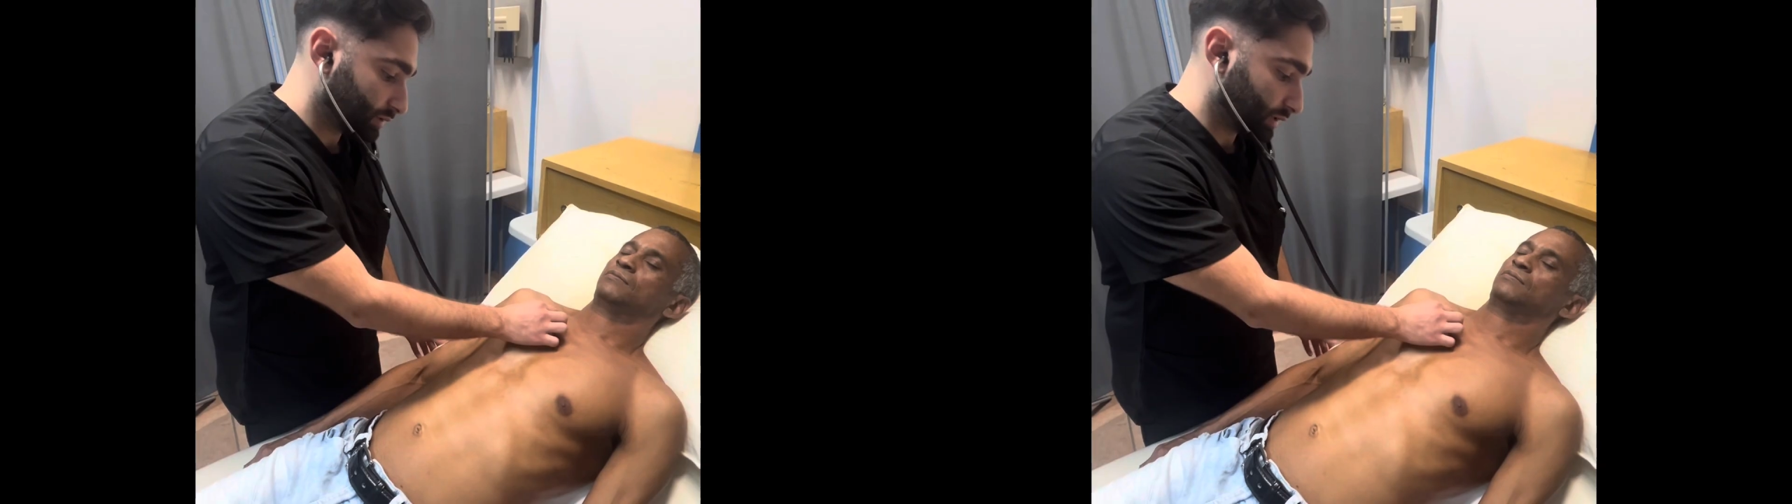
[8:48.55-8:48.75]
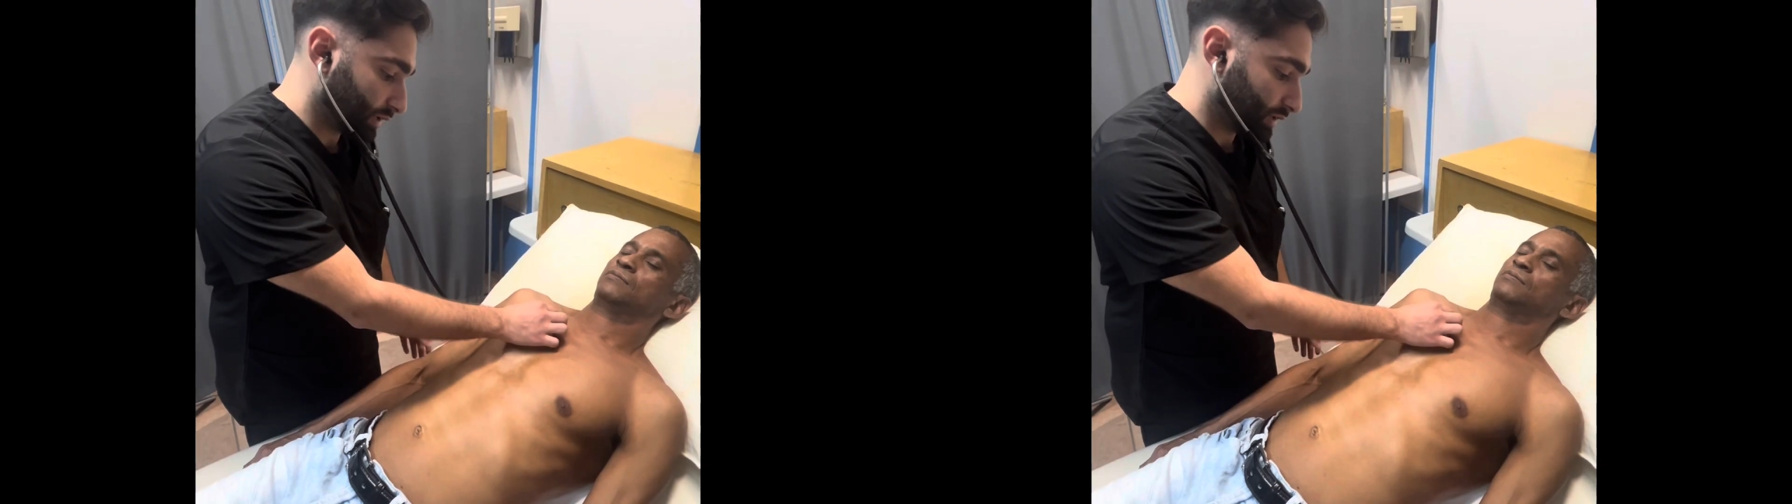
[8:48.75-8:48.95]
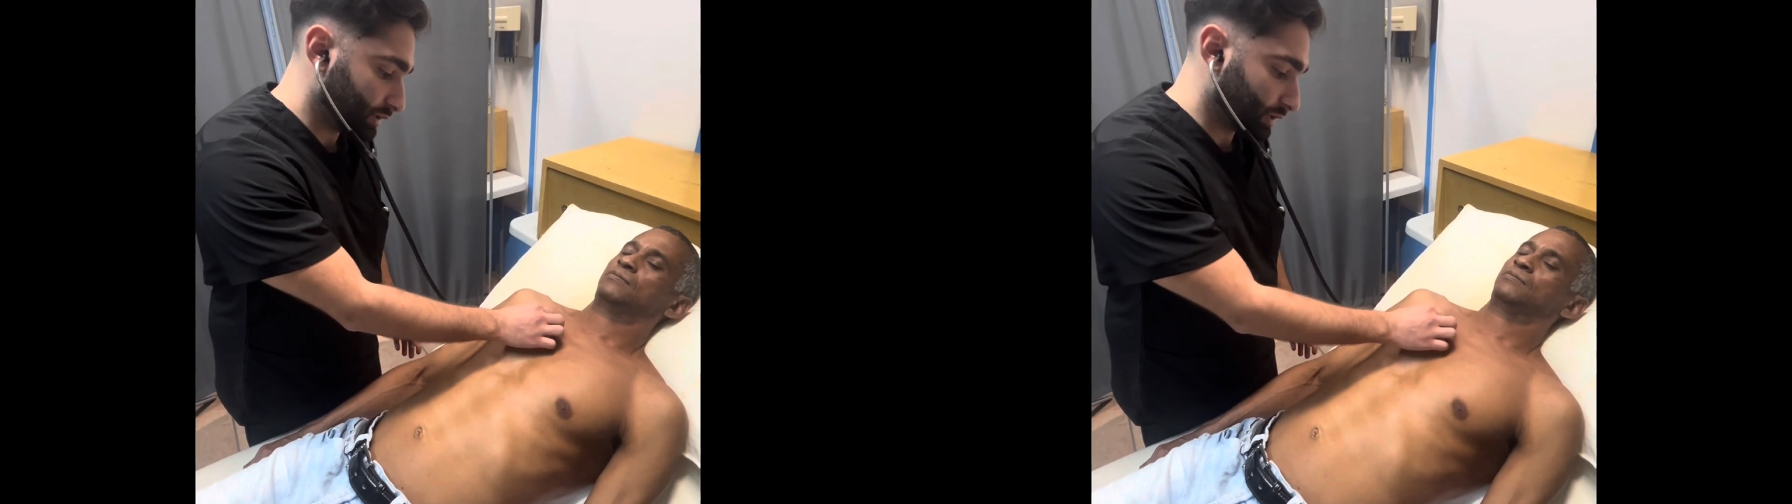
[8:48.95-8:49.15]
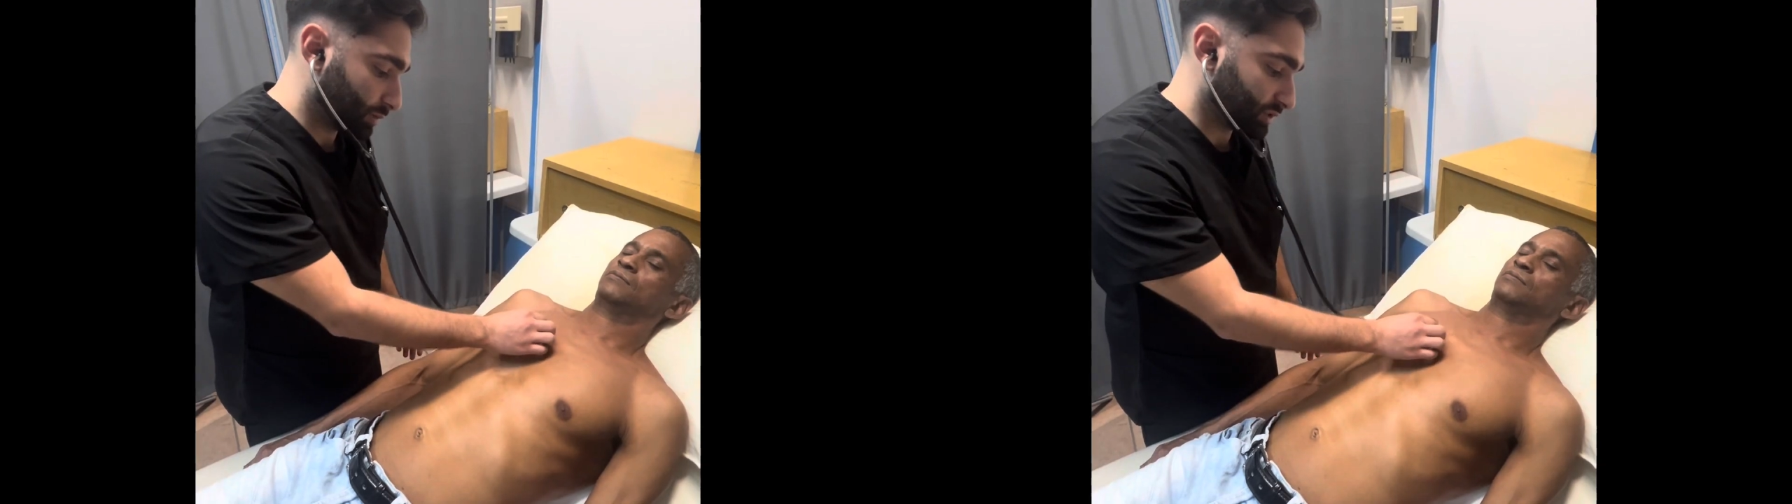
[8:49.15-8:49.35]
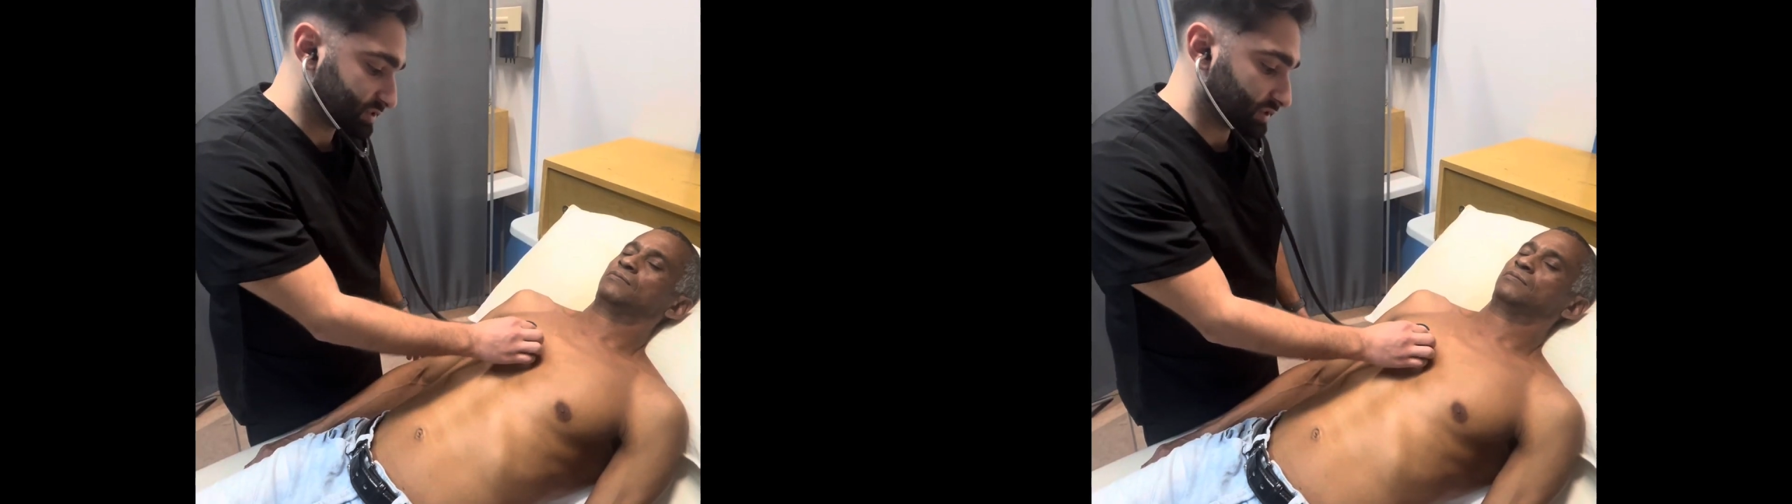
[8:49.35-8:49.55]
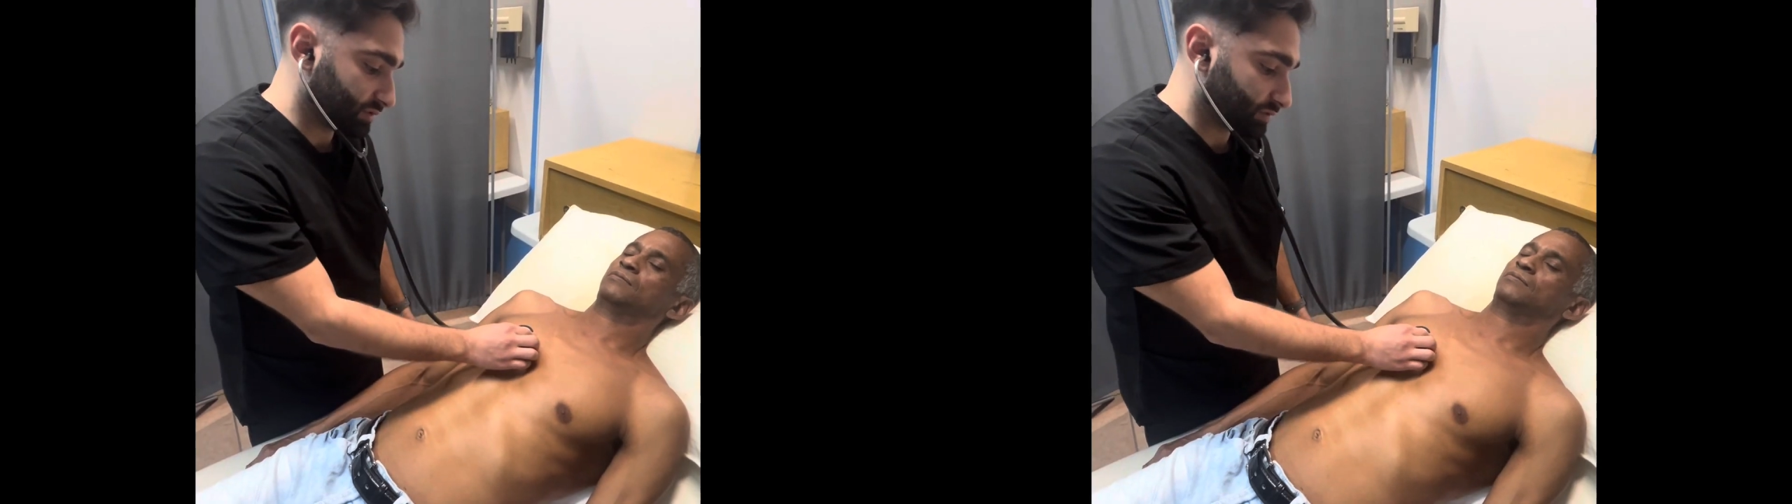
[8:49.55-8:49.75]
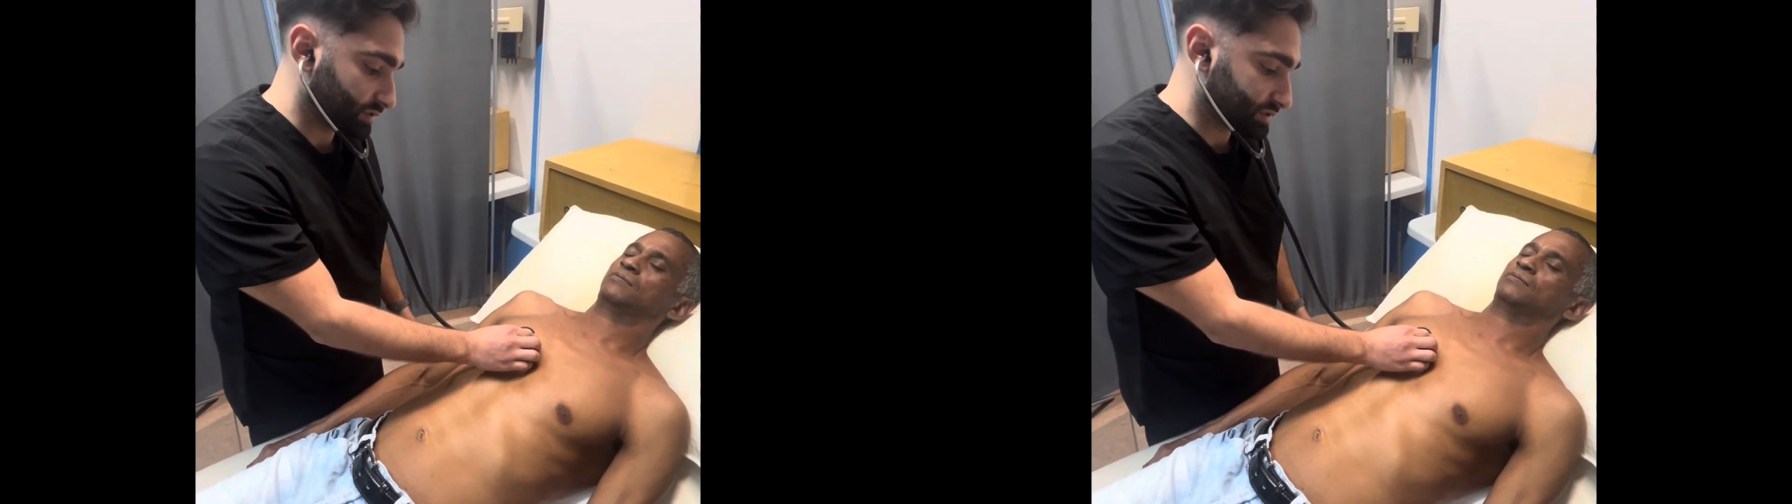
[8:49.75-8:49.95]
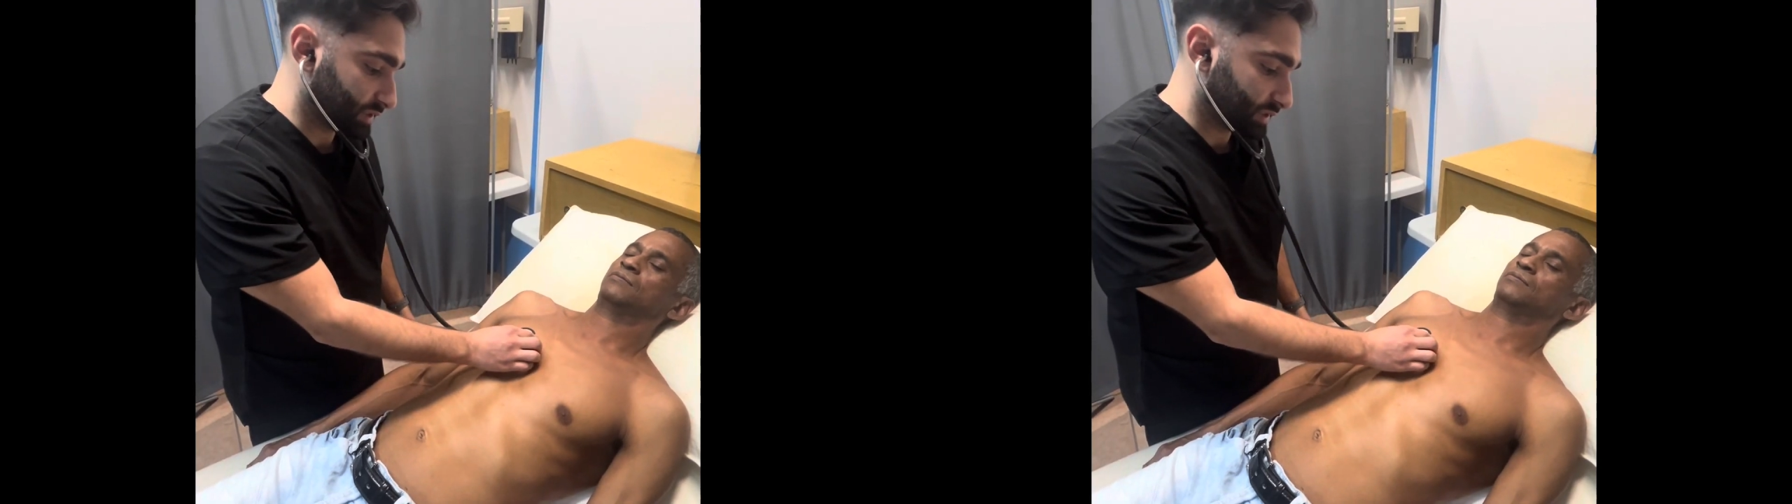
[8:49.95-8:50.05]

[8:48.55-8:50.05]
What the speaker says: I will now be performing